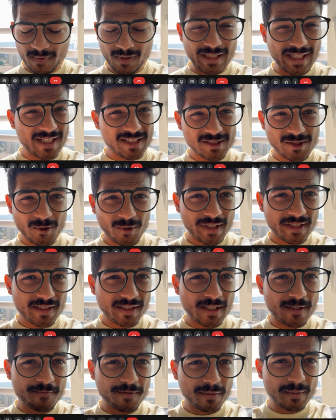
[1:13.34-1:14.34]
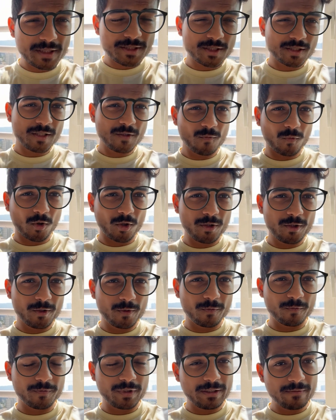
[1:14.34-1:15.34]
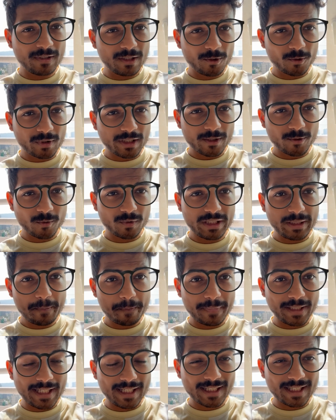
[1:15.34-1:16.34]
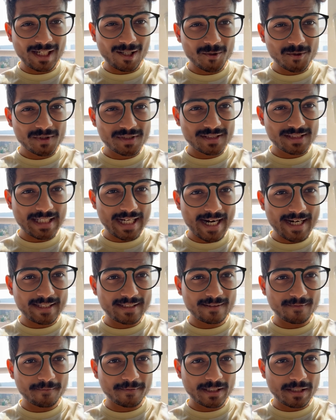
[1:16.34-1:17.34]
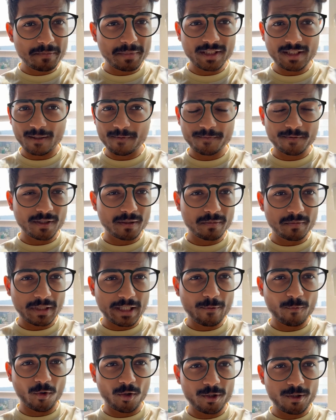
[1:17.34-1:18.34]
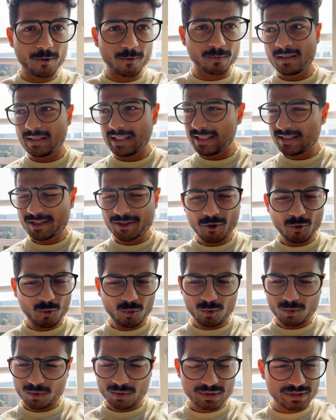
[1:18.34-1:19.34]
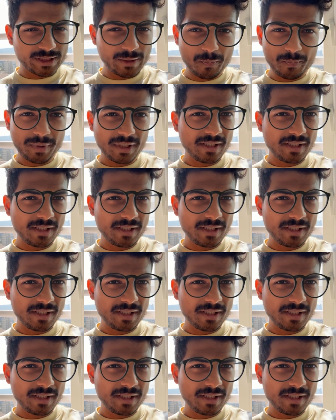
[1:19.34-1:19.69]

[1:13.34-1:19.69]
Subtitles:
Let us look at the confirmation in volume. We will look at only breakouts that will be confirmed by volume. Let's do simple